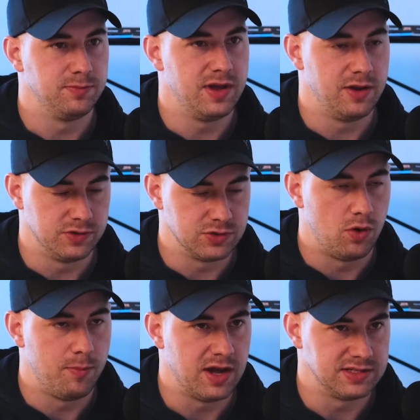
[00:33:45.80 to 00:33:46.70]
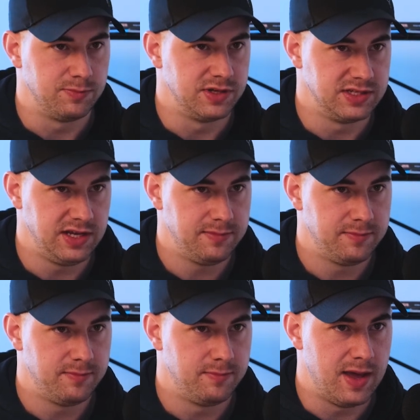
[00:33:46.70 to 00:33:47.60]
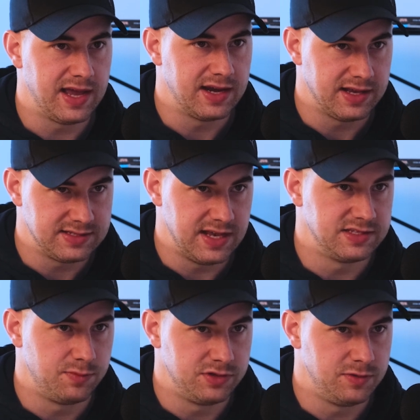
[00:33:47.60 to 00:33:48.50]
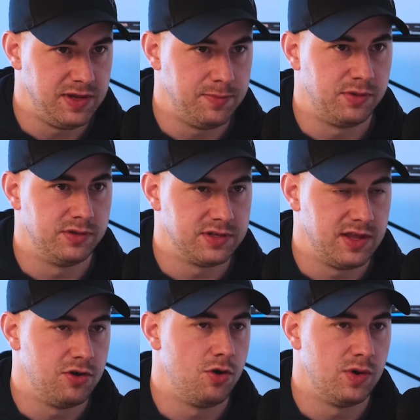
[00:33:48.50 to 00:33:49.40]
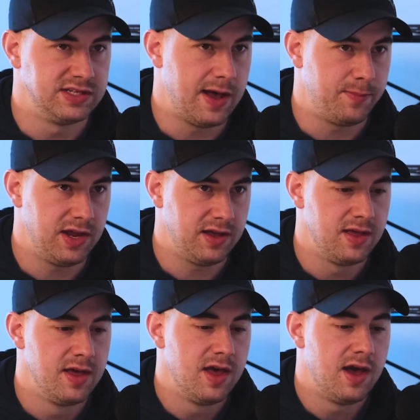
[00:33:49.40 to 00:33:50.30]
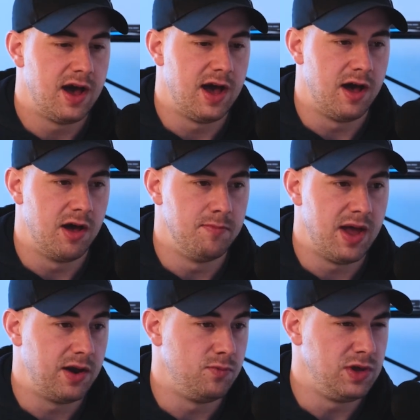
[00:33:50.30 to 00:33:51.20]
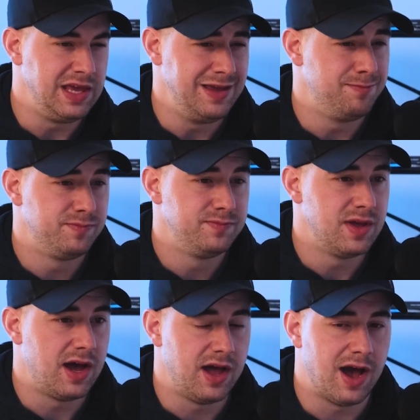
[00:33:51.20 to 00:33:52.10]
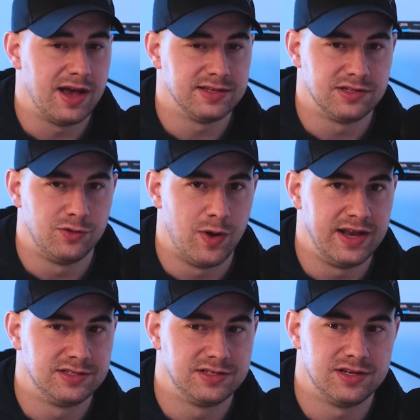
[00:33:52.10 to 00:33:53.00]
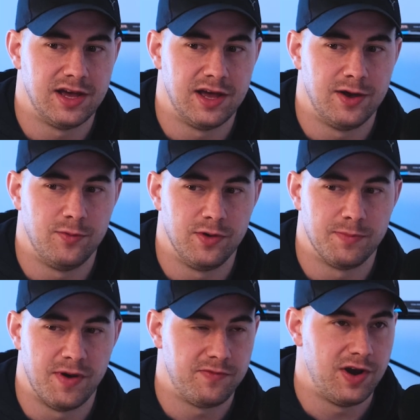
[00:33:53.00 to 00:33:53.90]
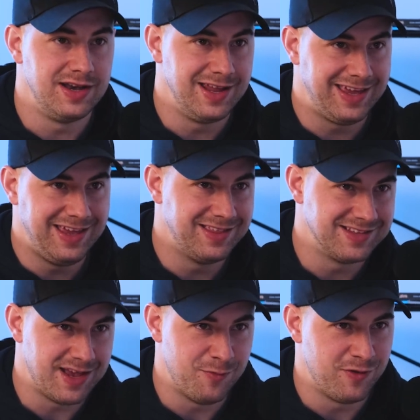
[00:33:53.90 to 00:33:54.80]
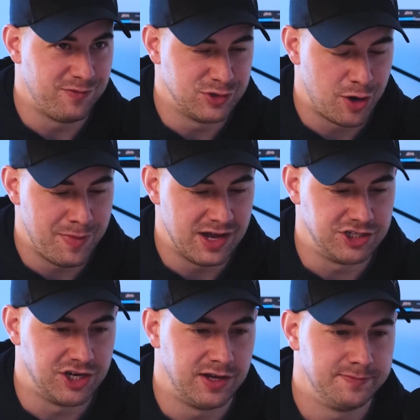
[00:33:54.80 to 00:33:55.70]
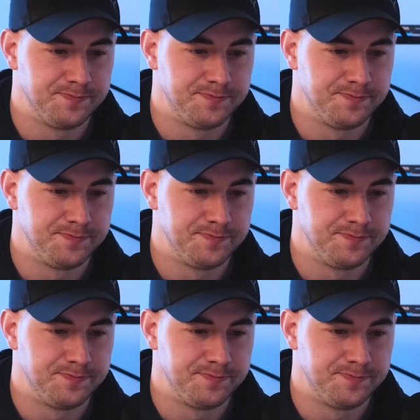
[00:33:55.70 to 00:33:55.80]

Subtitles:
it was all about simplicity. Make it accessible to people so they know what's happening. And I still went with my friend Nikki, the same one from JobMatcher.